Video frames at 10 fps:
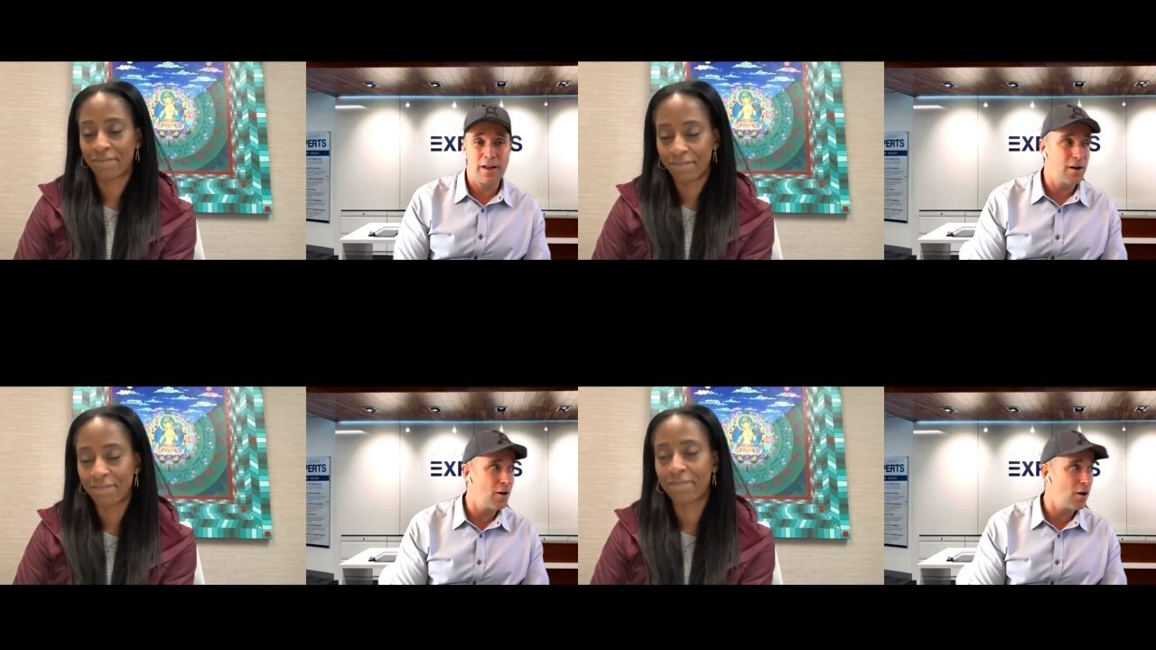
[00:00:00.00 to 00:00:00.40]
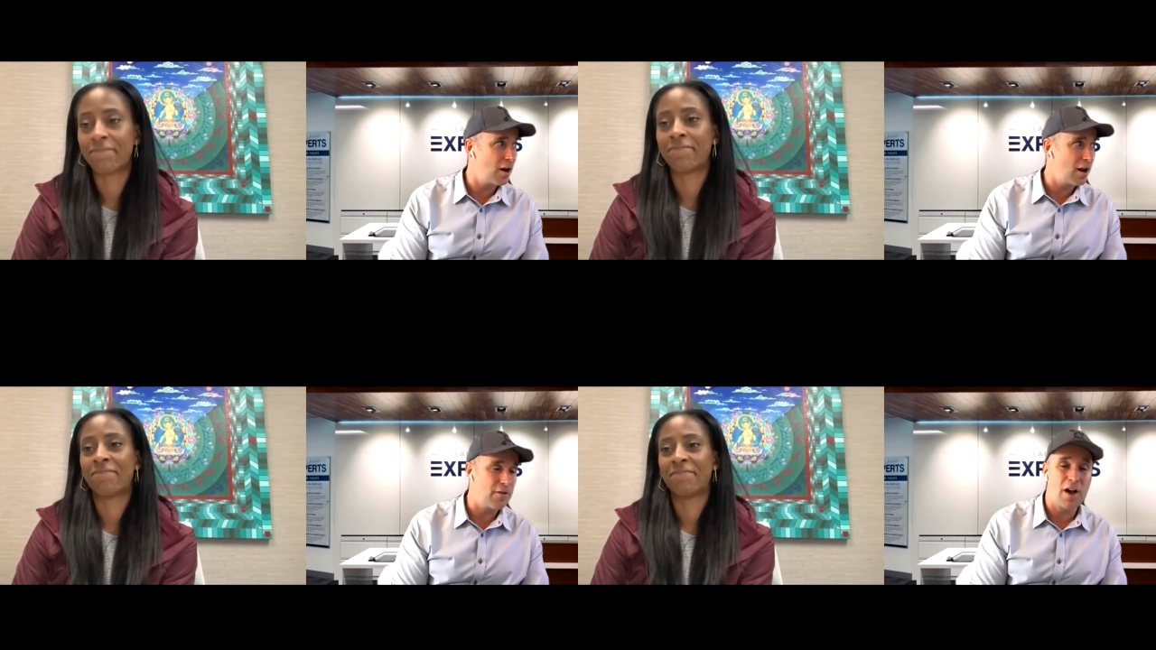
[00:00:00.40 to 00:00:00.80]
Speaker 1: in
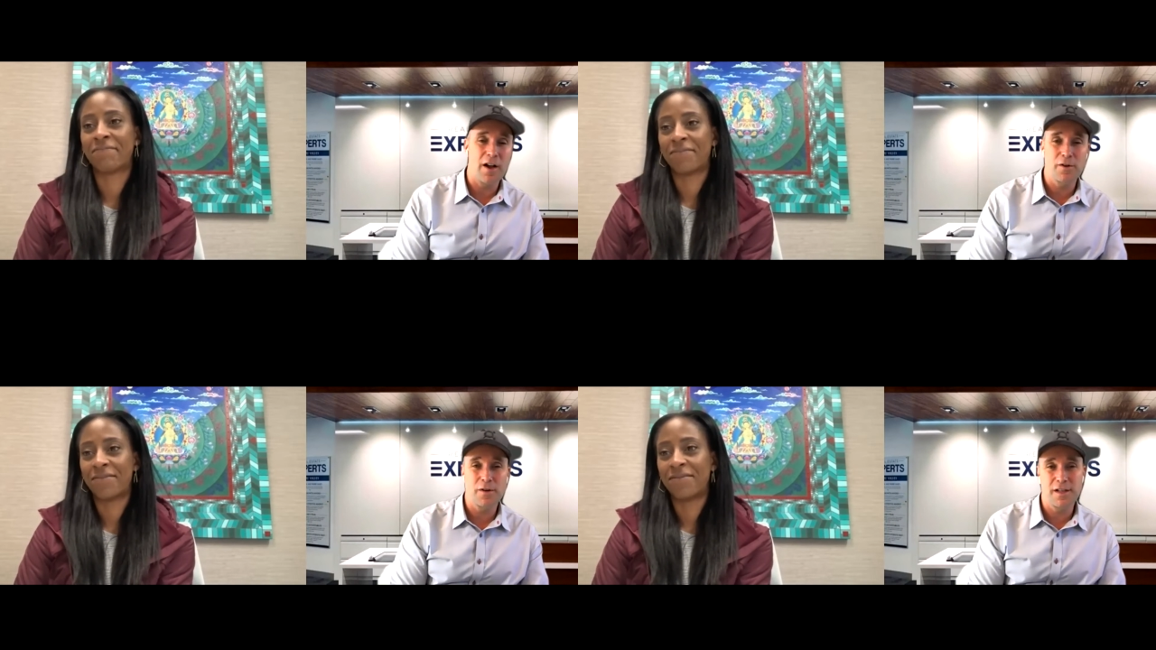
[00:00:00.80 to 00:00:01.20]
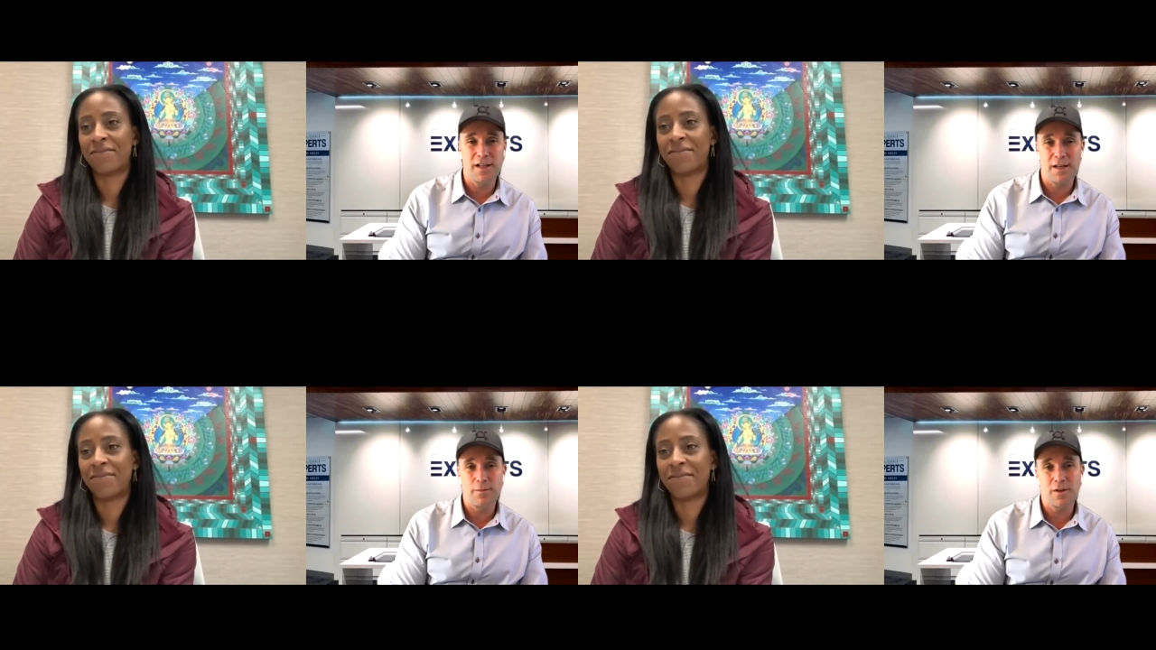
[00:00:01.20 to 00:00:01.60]
out of 100
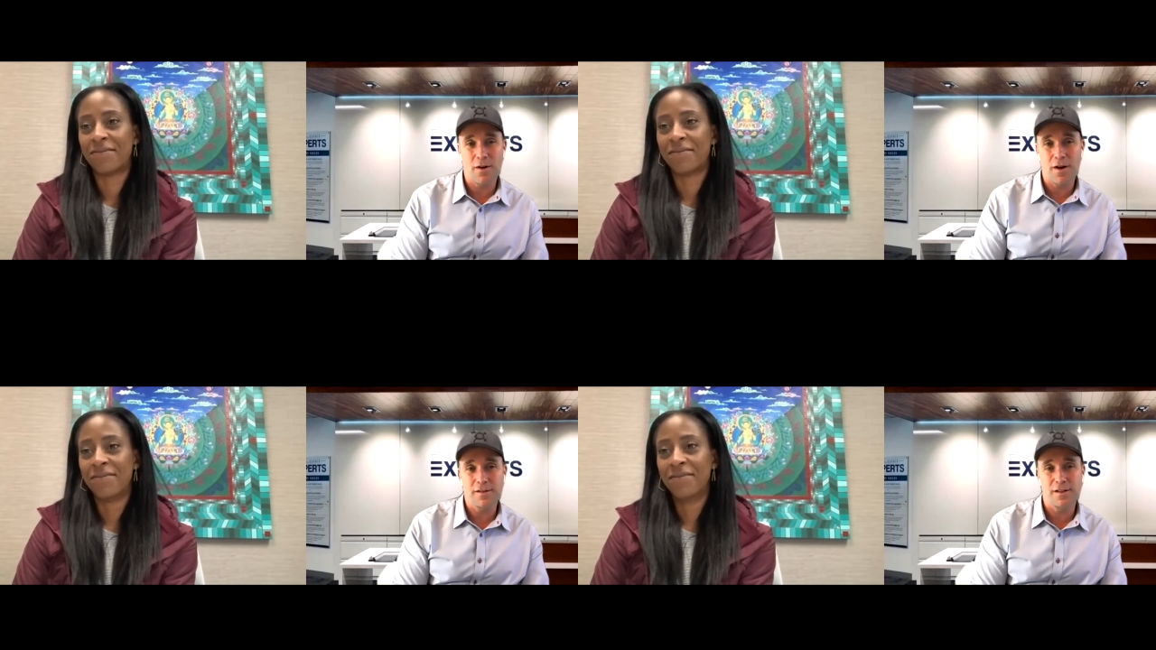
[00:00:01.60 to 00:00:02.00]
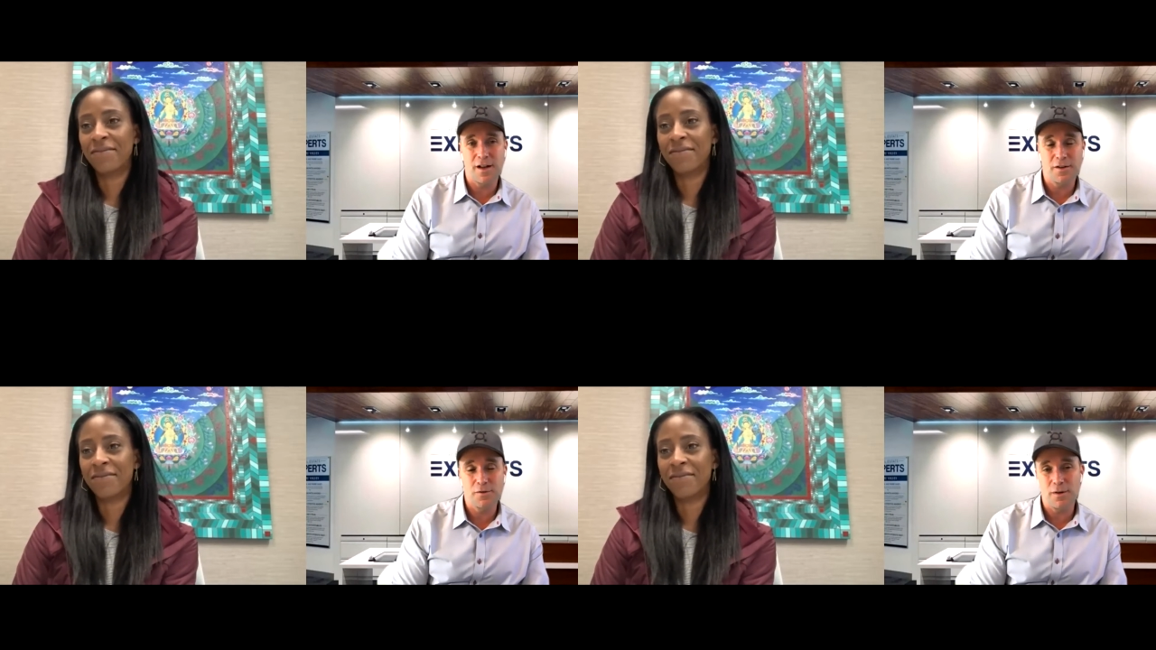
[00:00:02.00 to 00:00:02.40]
teams across the
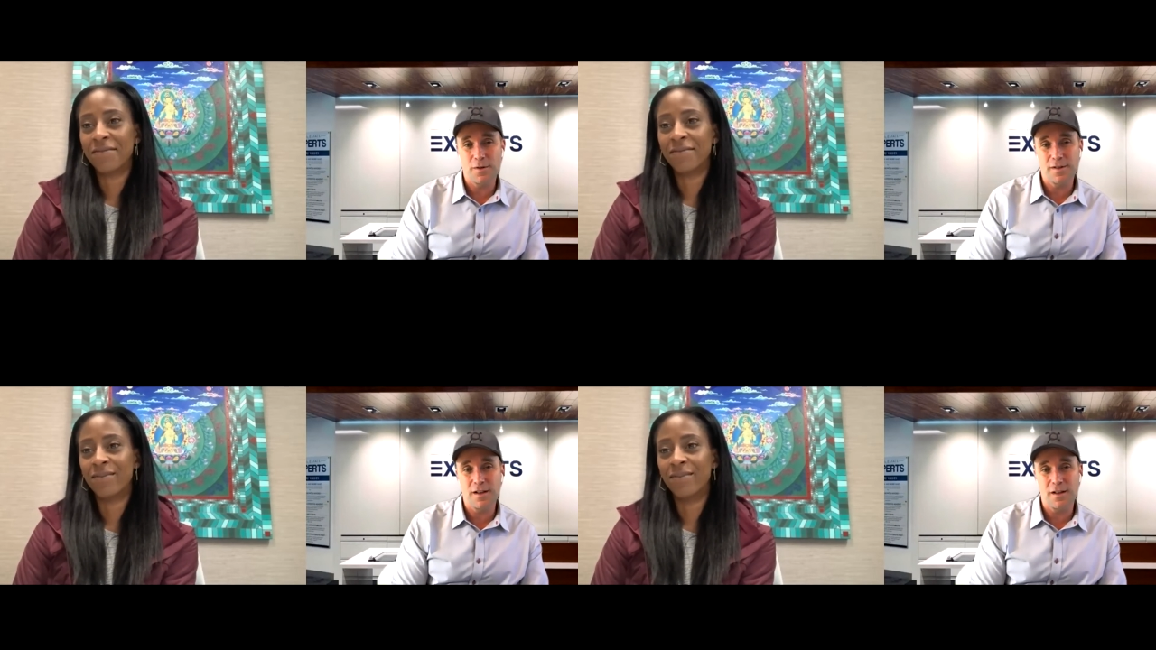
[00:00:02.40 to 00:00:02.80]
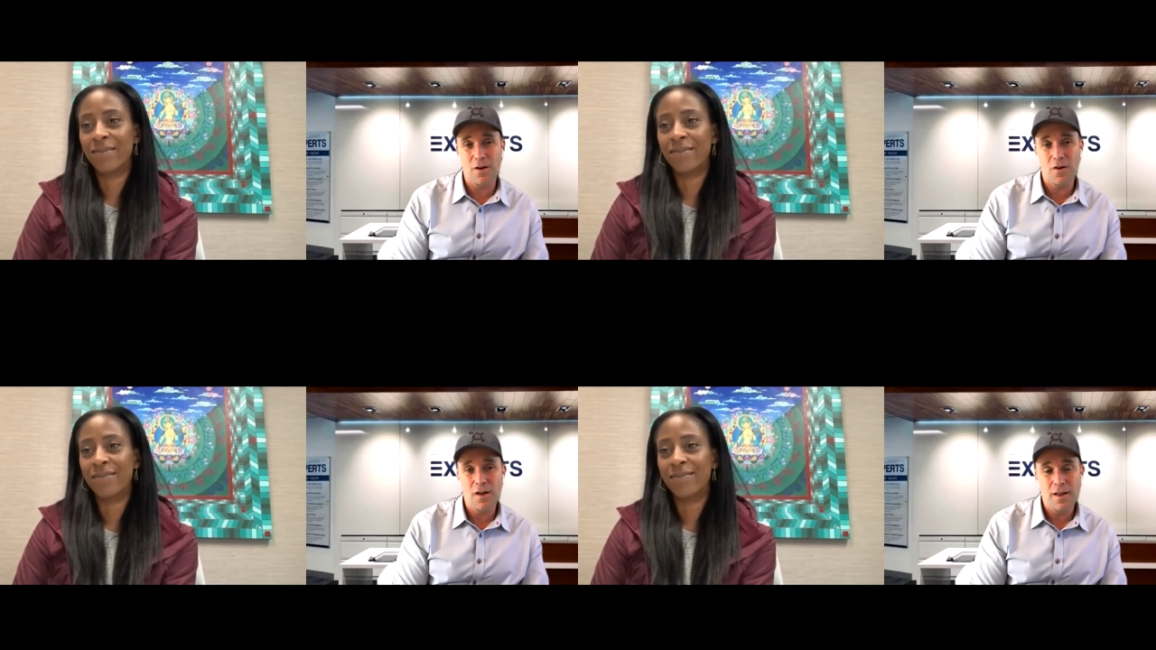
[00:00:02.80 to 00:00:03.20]
country with Zillow,